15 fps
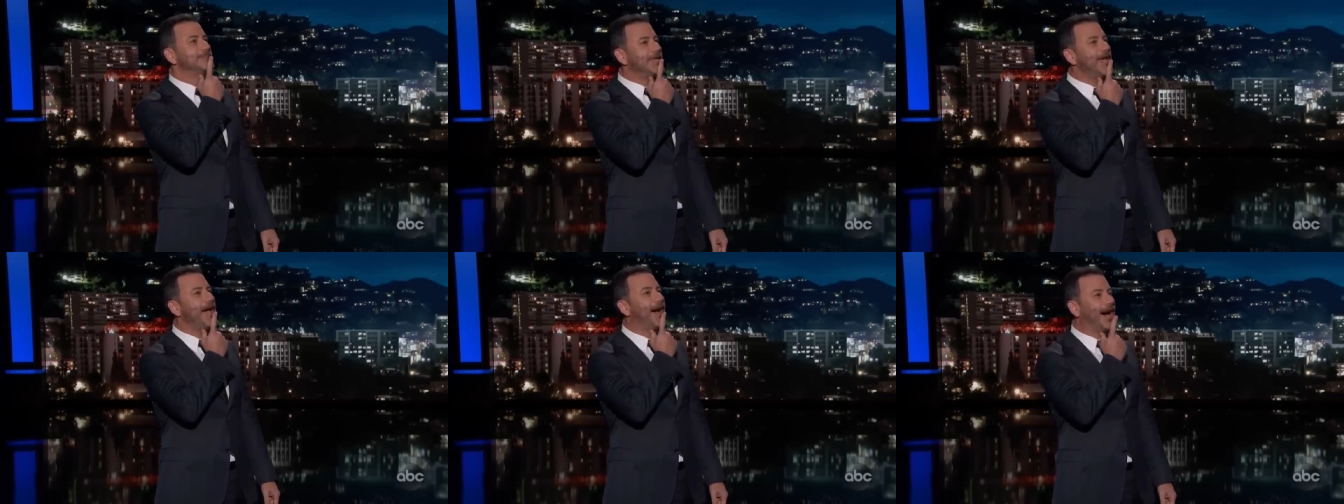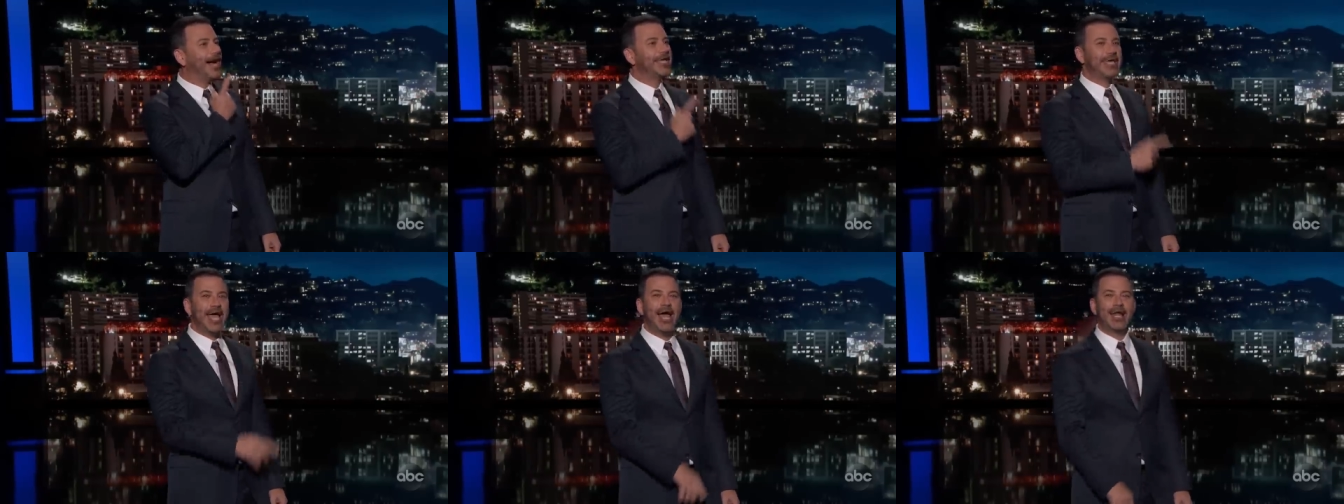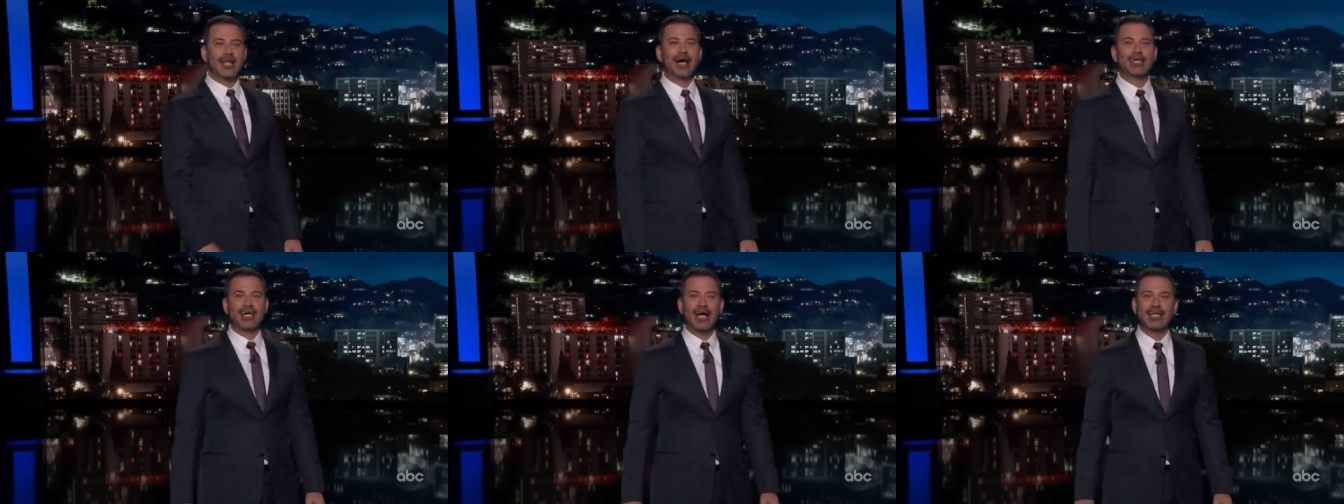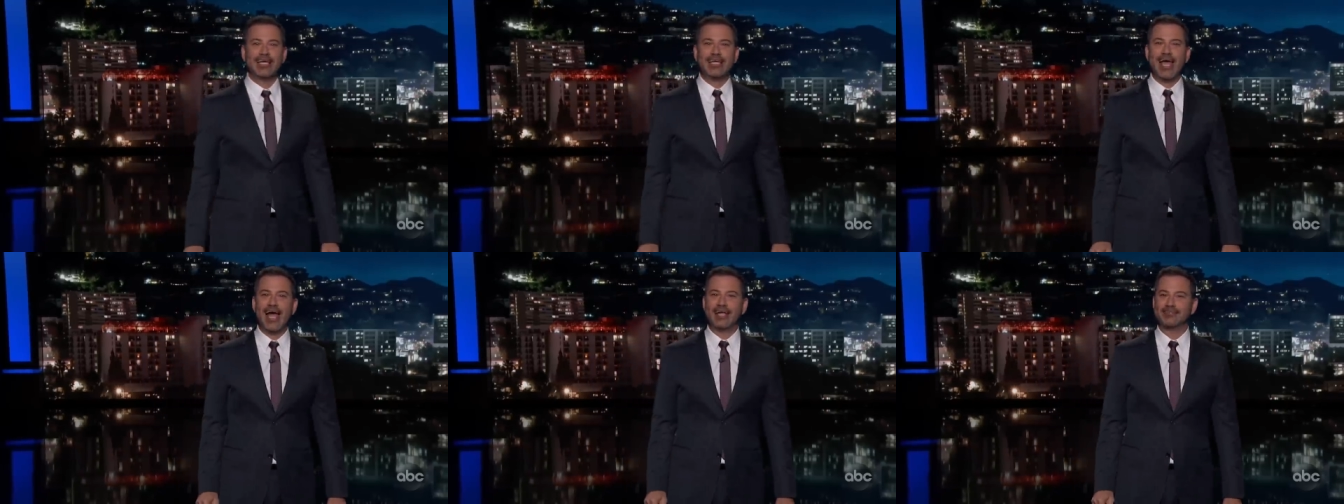Yeah, I can. I kind
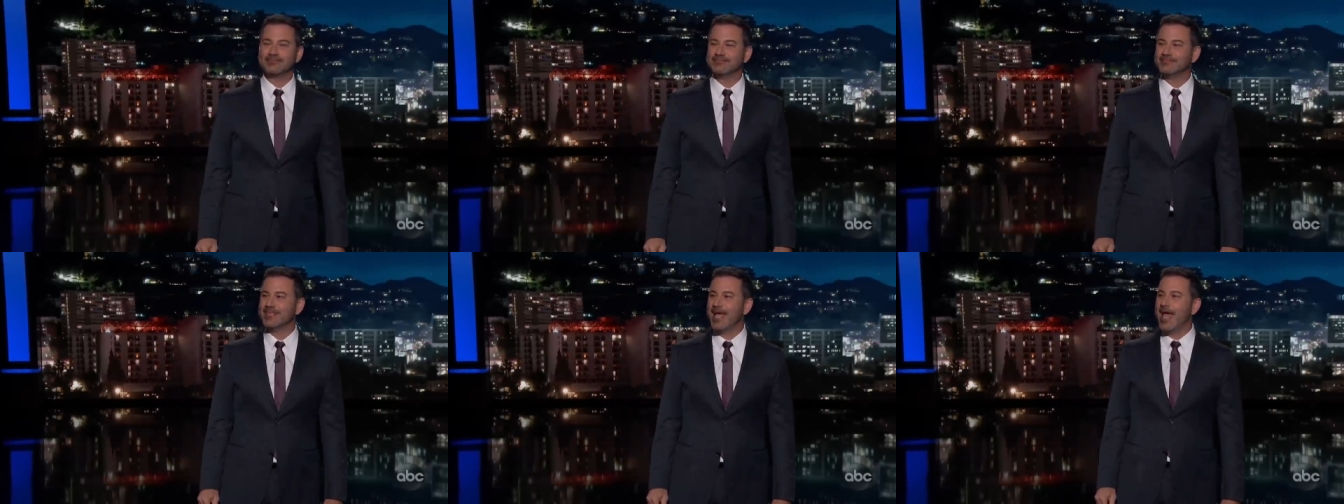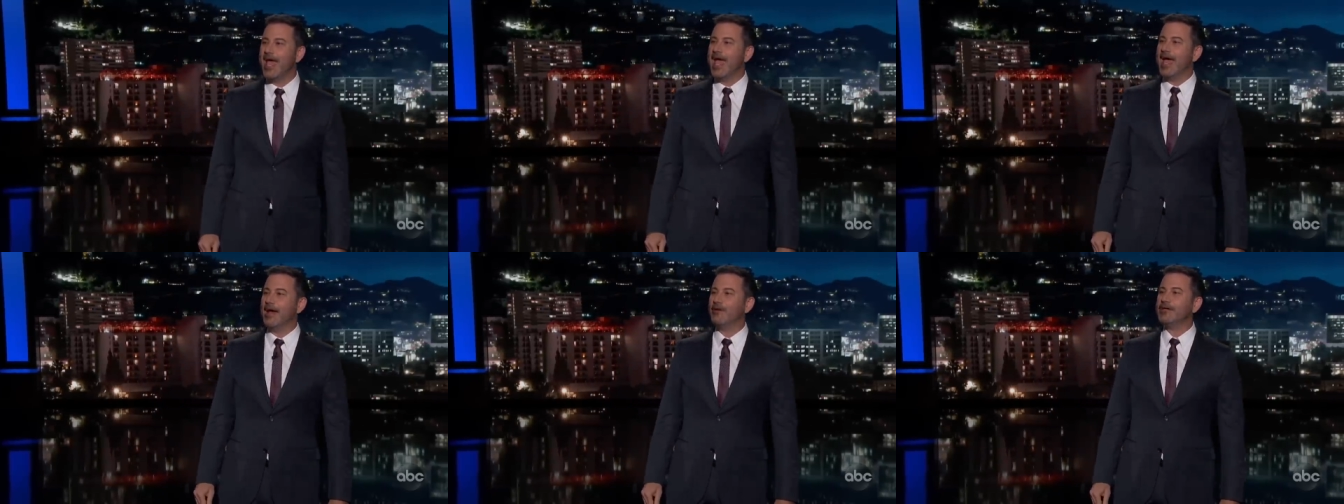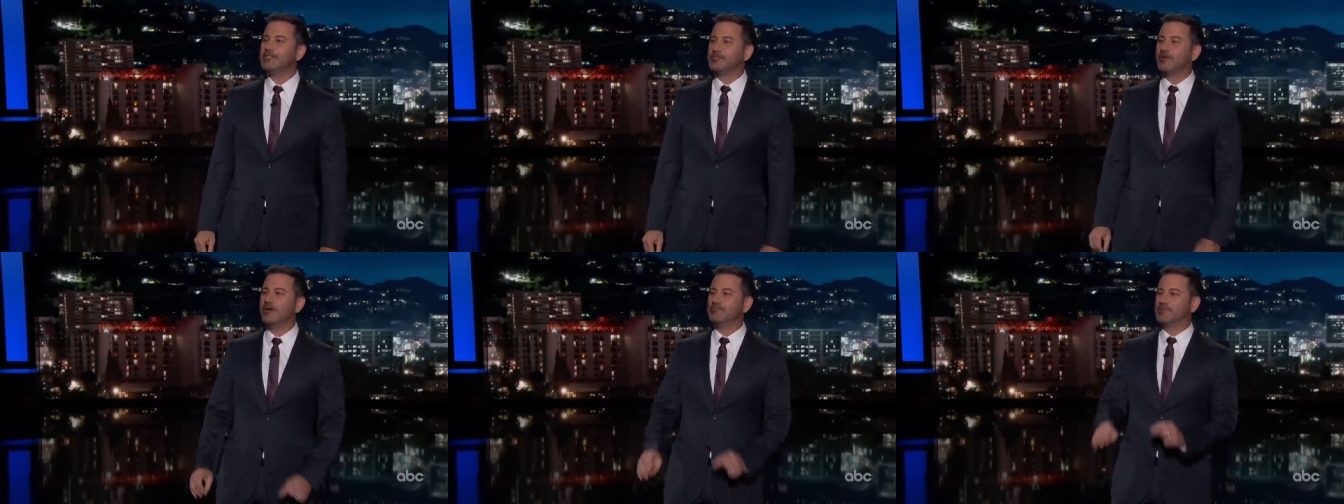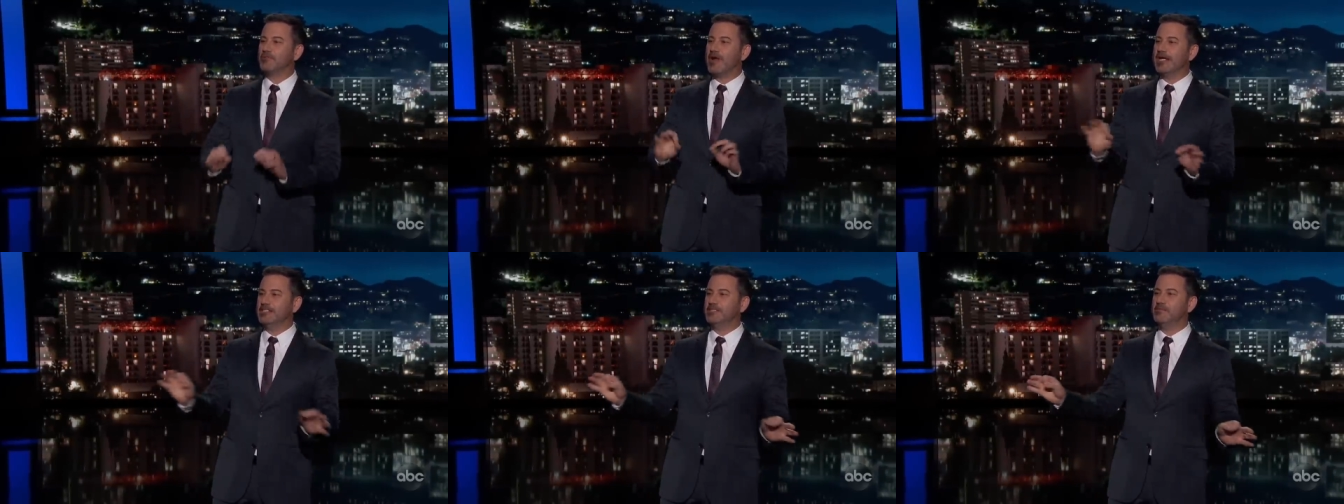of can. Eric Trump's
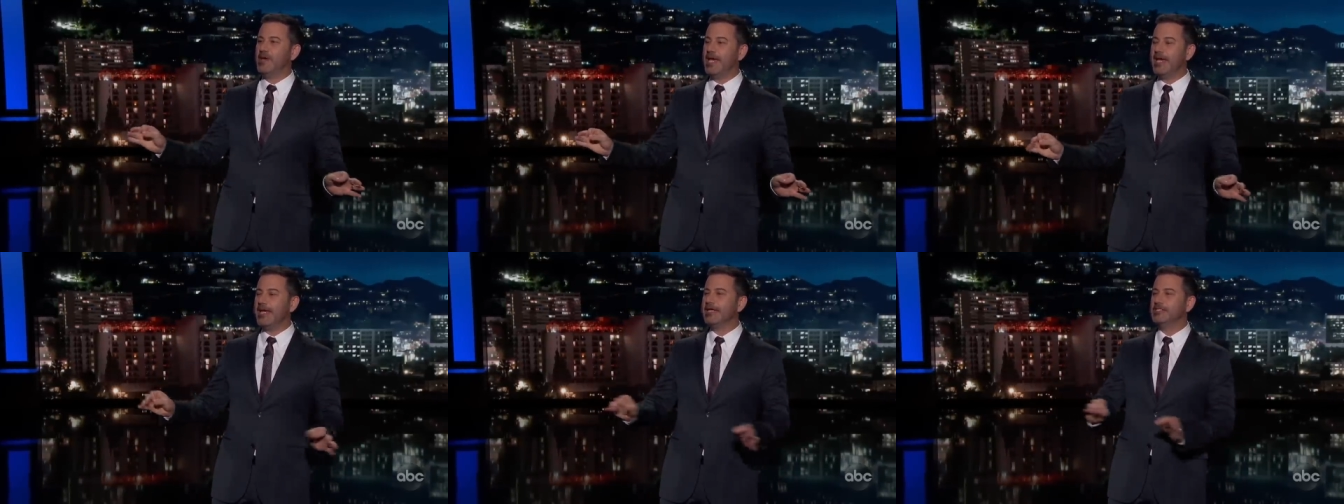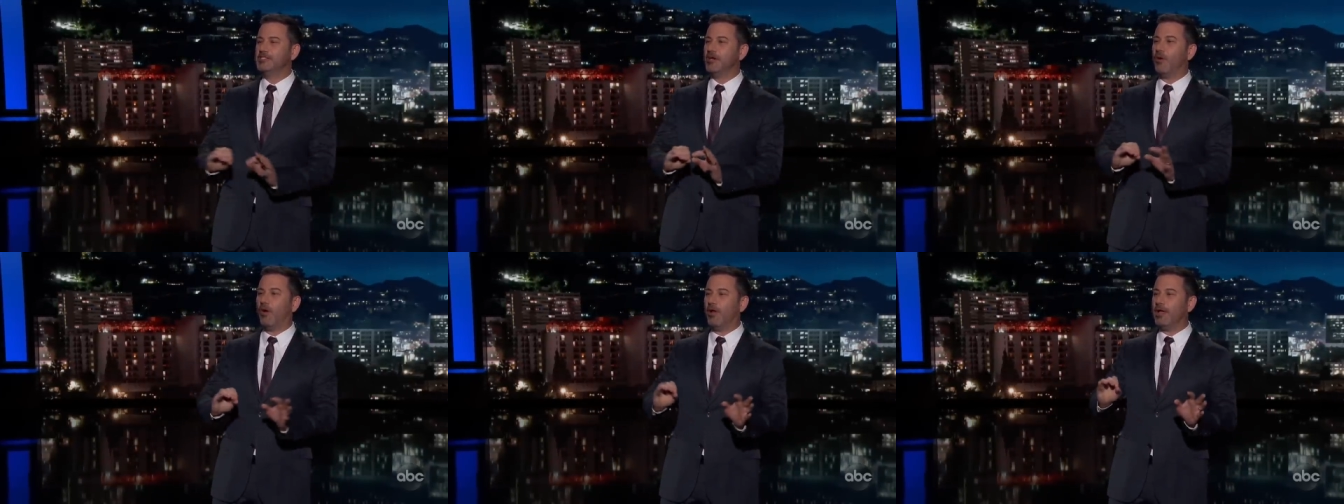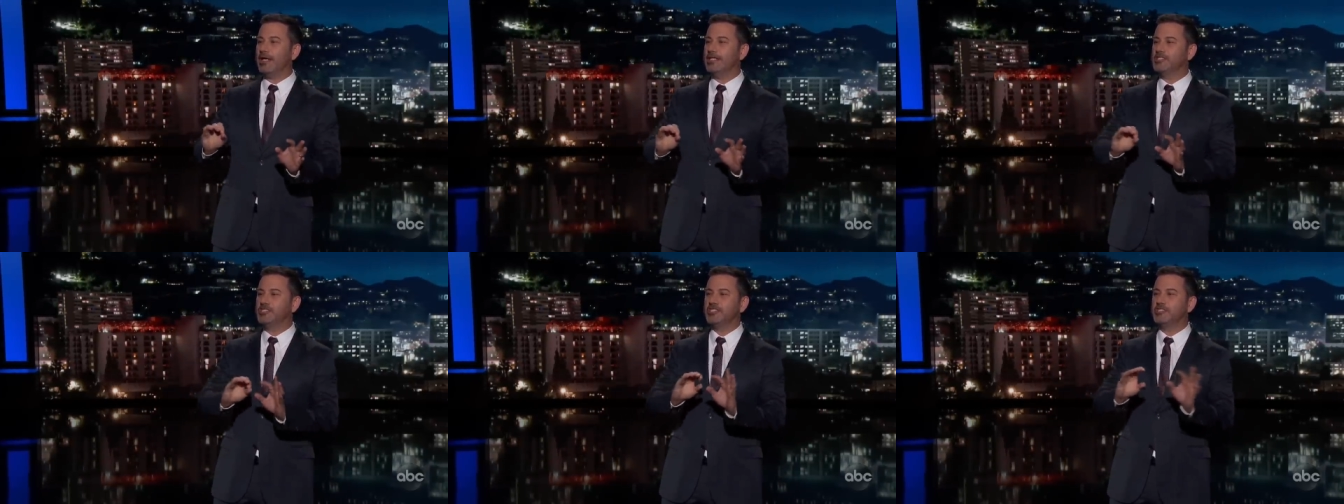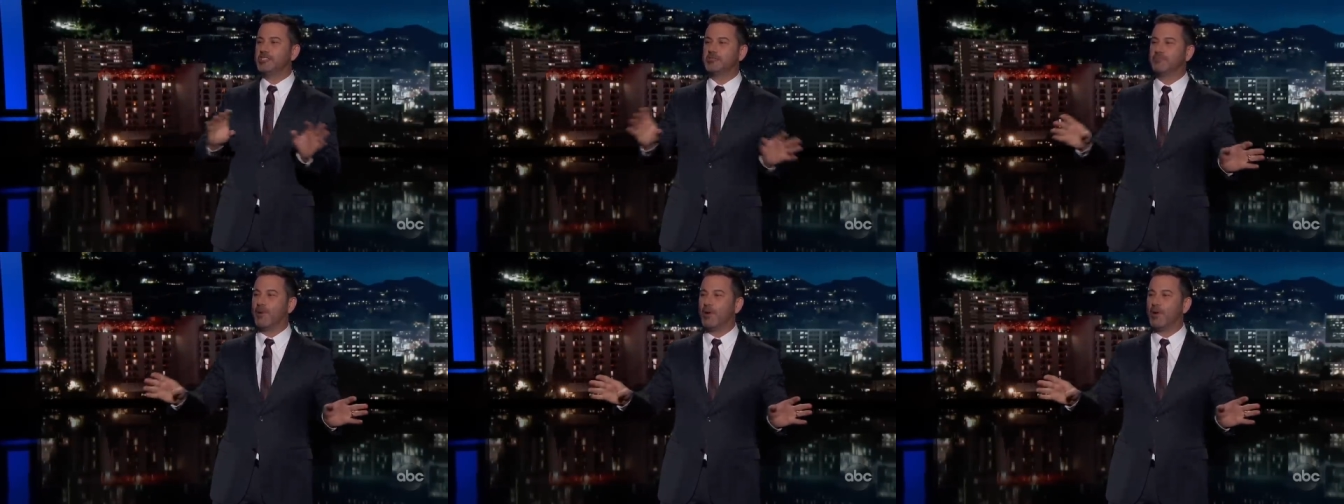resume is just his